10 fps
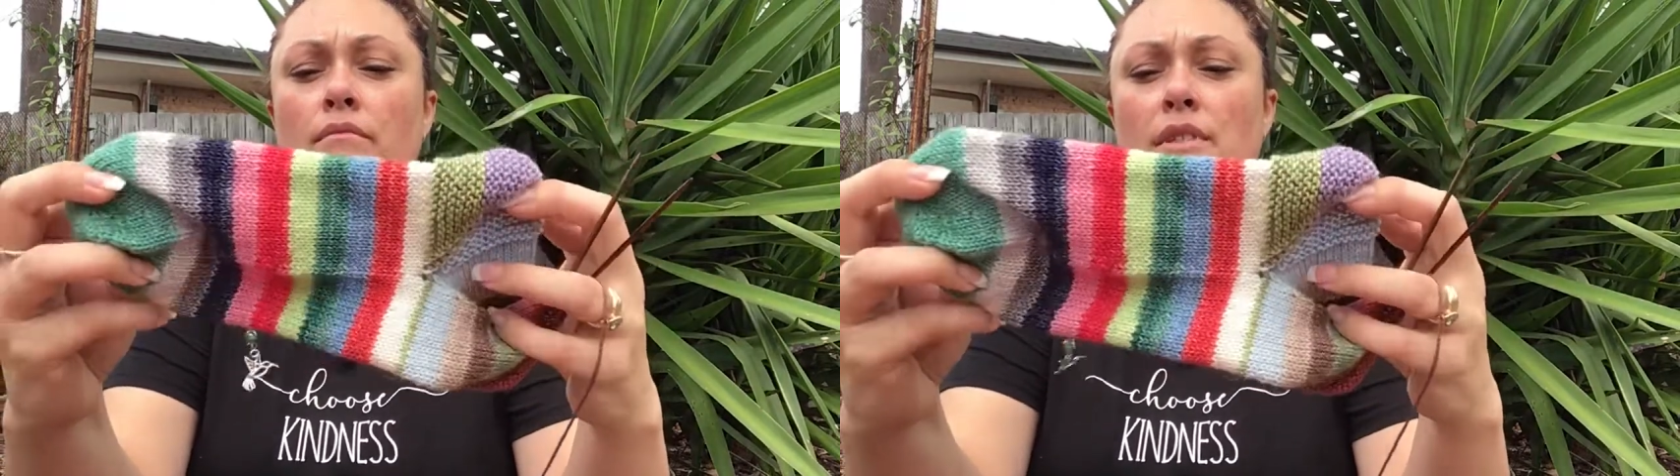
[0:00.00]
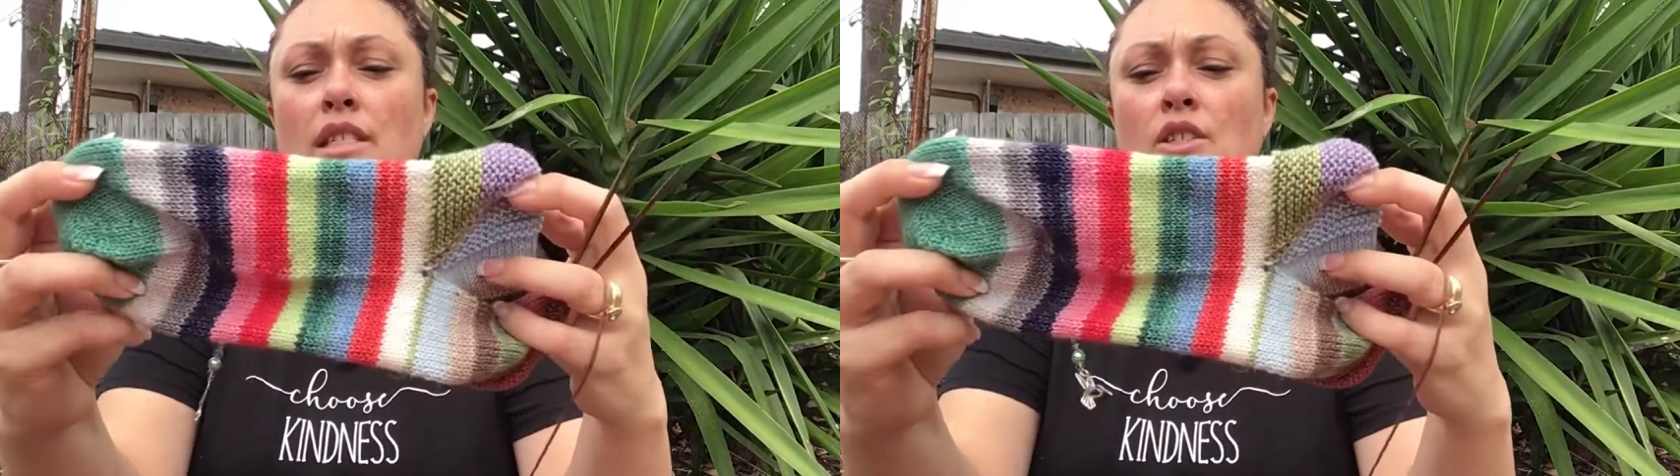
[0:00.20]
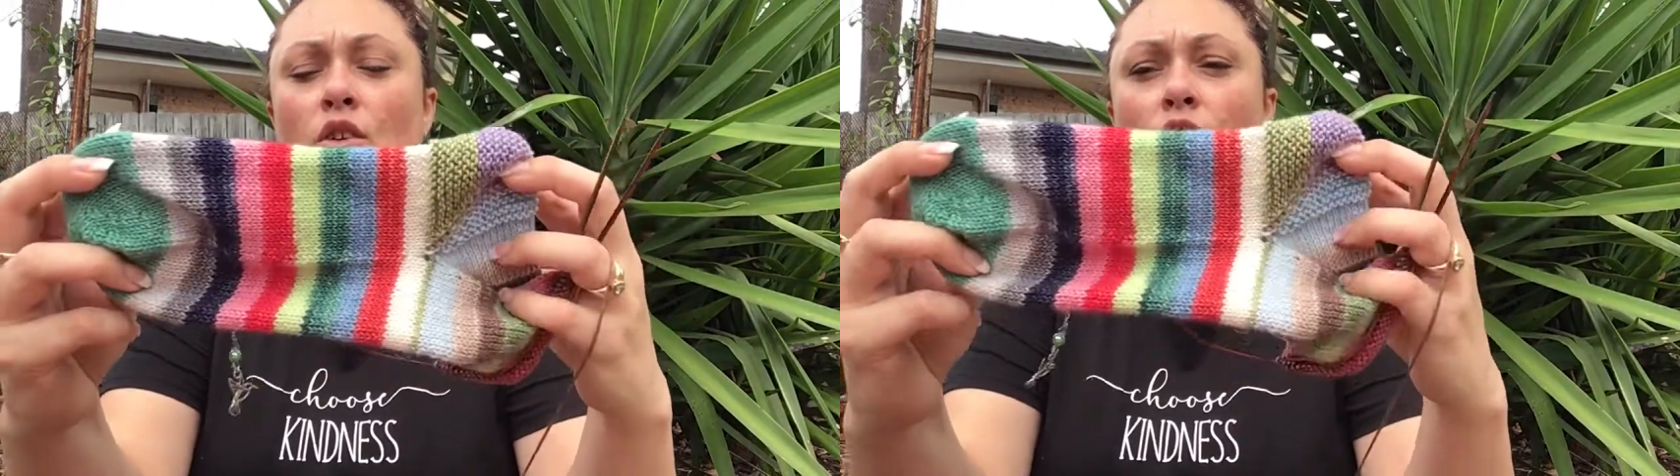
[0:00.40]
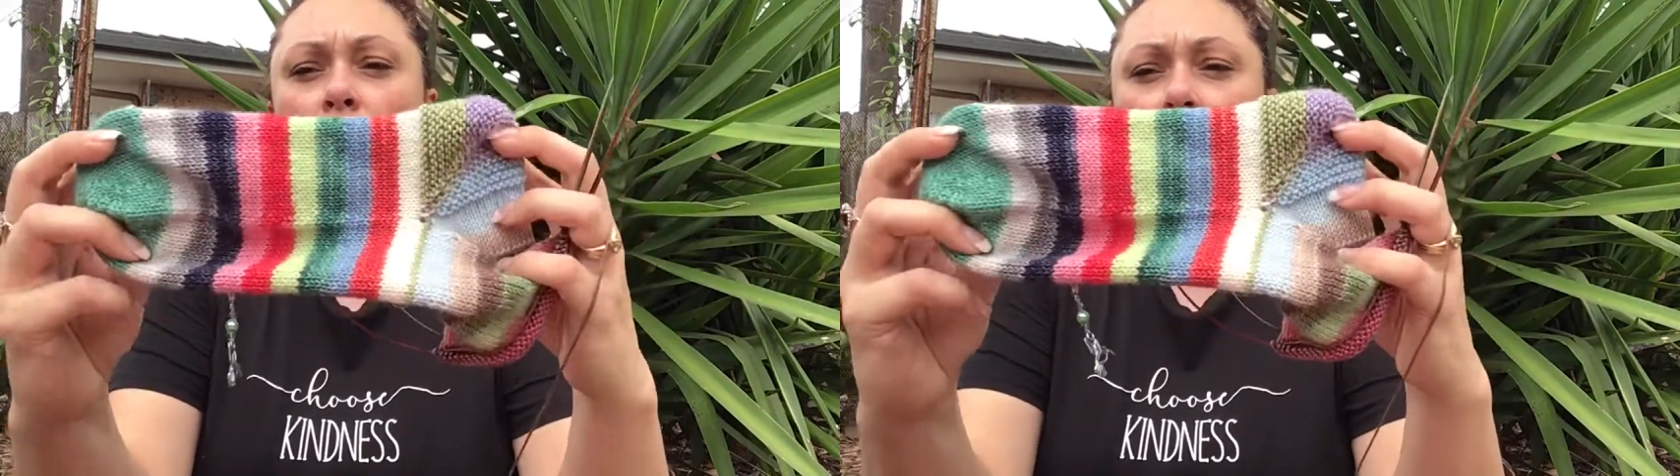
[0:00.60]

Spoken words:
sock